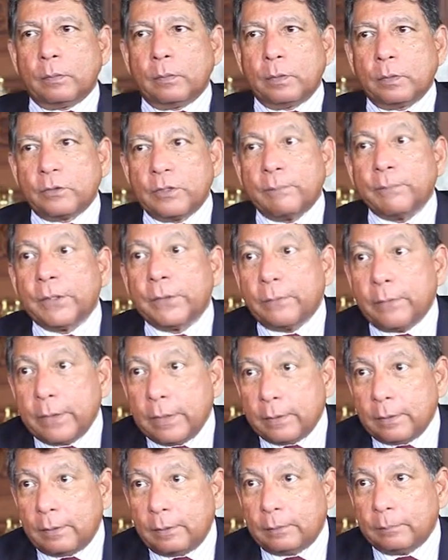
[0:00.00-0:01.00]
something
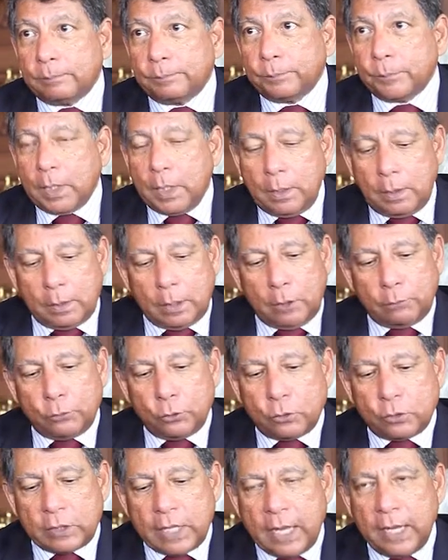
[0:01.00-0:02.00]
real, now if you
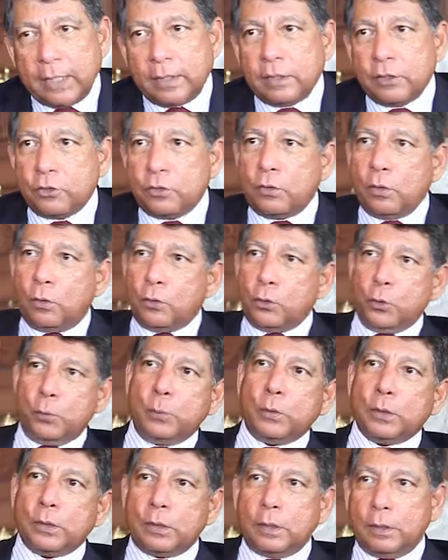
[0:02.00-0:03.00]
sign this
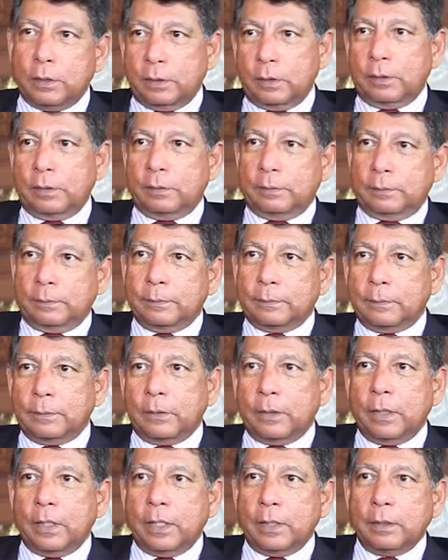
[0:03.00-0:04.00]
document here,
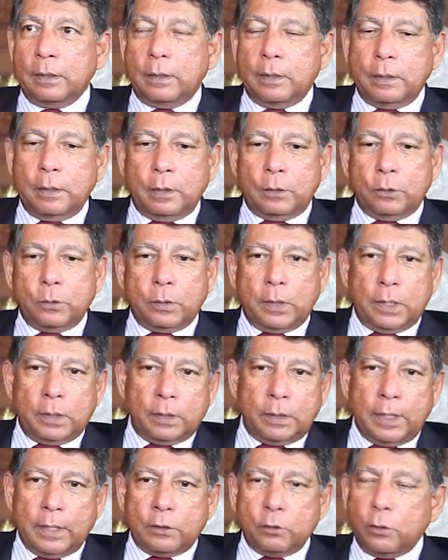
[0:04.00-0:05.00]
right, you can
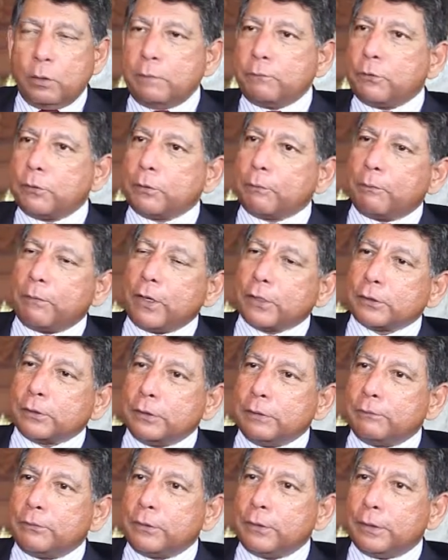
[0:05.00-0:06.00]
get your
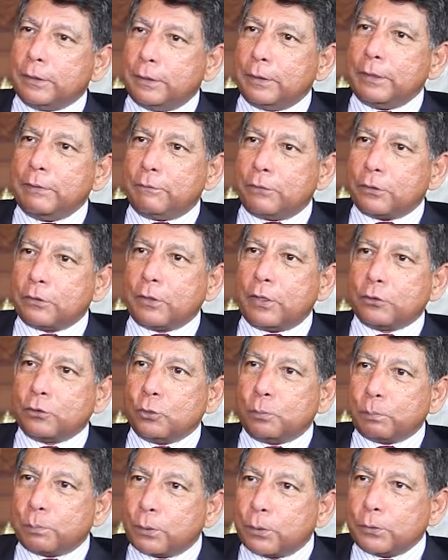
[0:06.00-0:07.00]
infrastructure
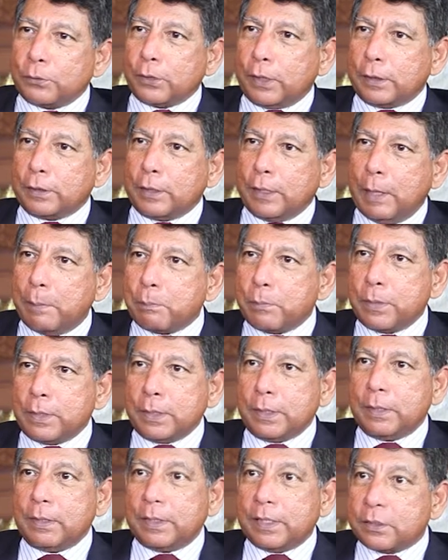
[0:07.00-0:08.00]
project
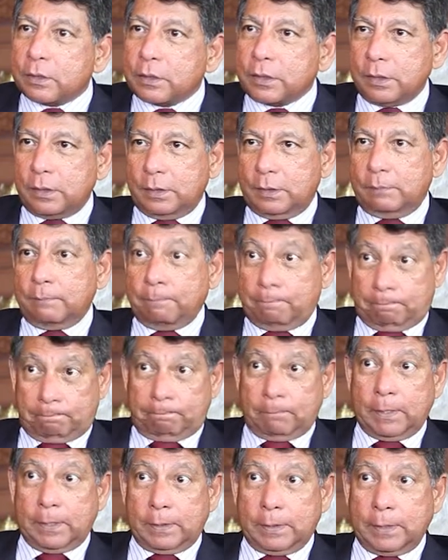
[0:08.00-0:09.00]
company listed,
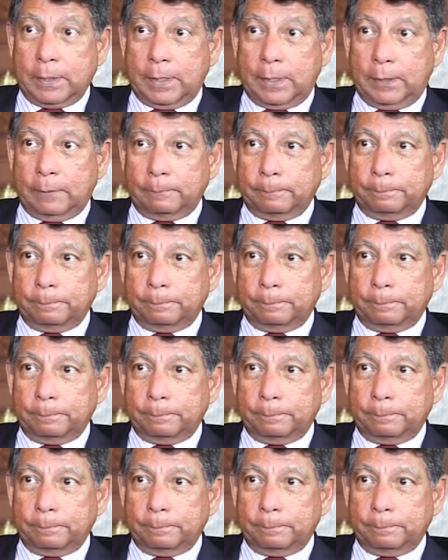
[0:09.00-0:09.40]
let's say.